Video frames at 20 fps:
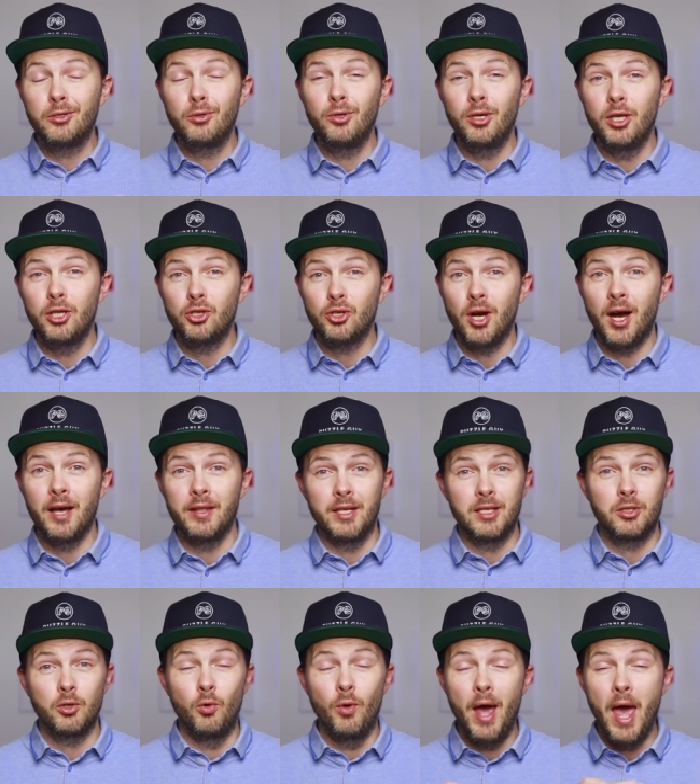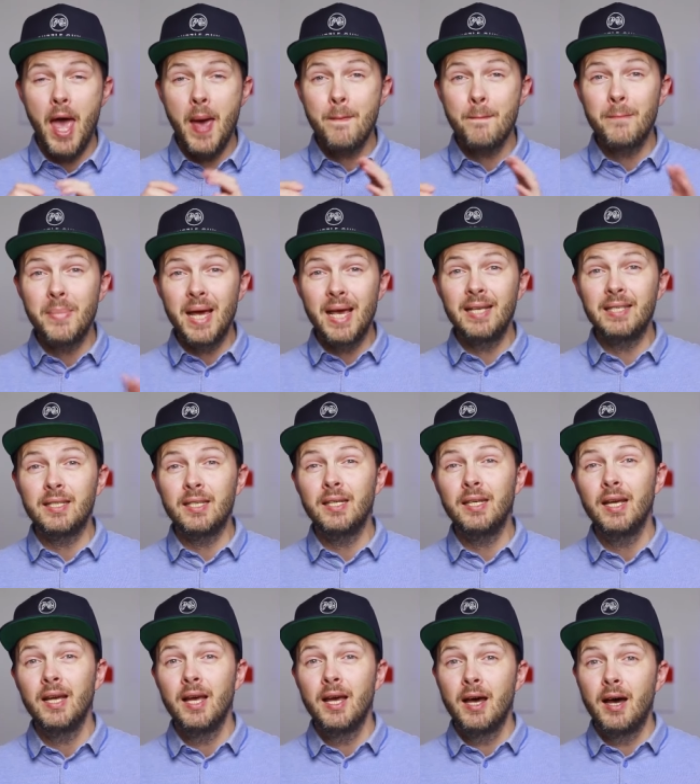to each other. So
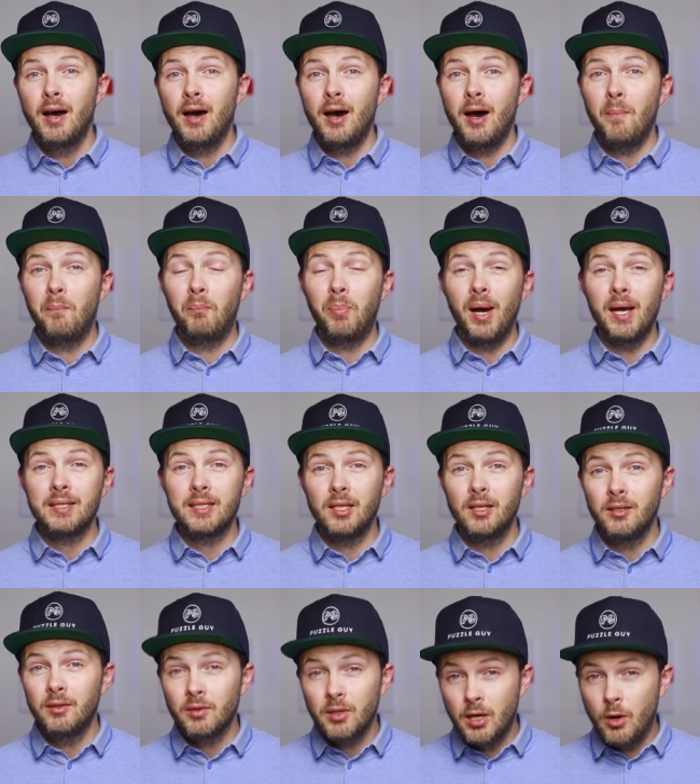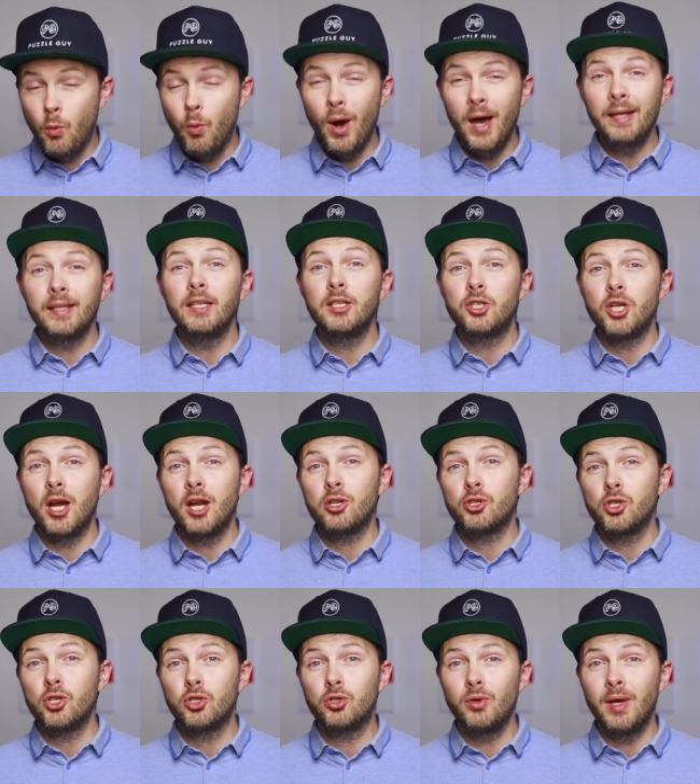amazing uh, puzzle, quite
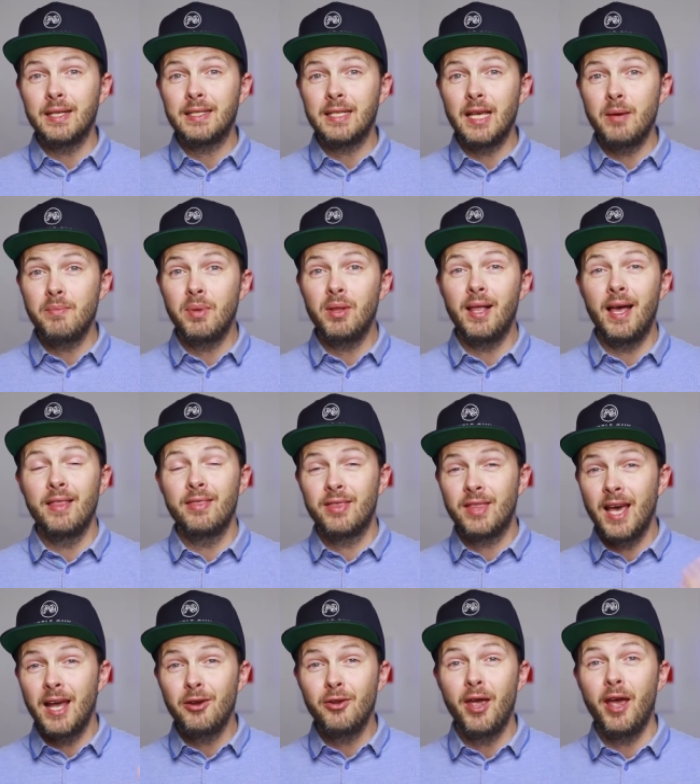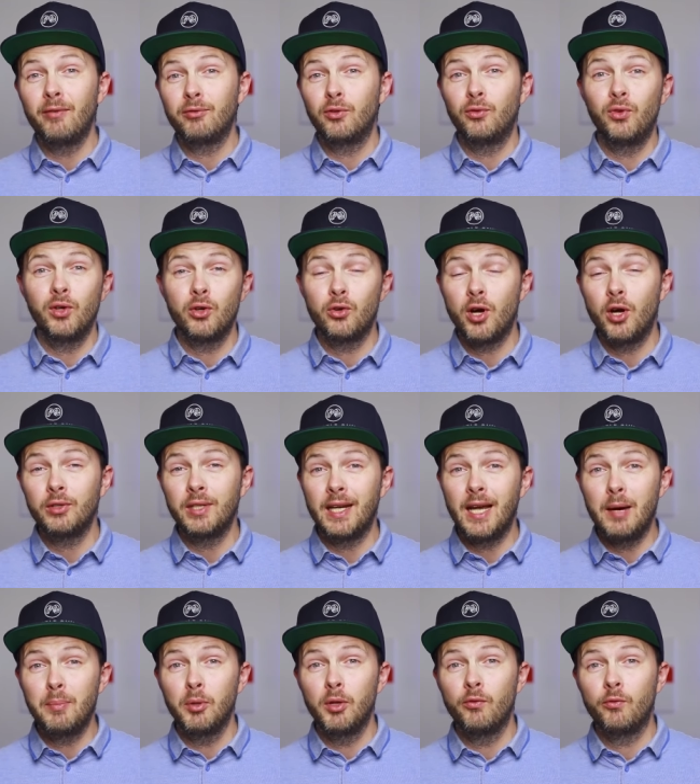challenging to assemble, and then you have to figure out a
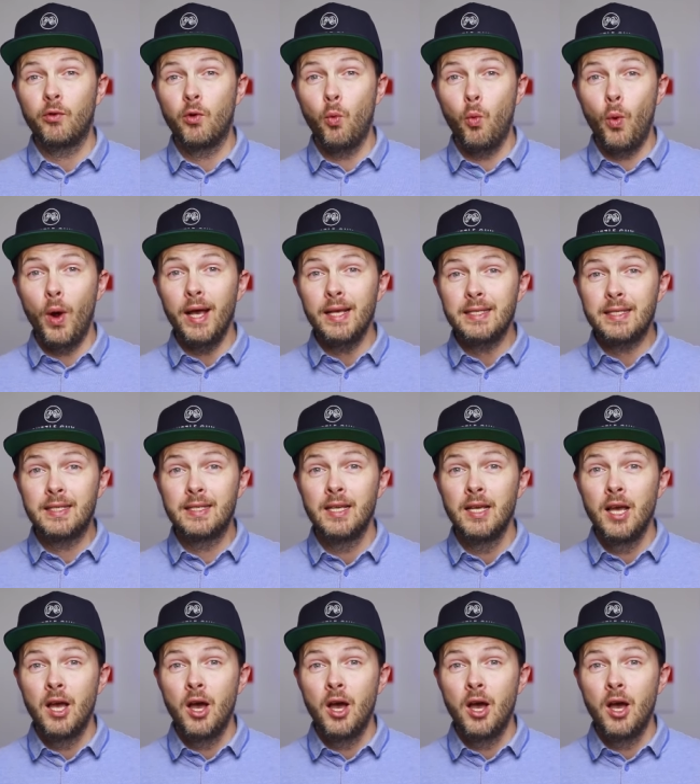couple of quests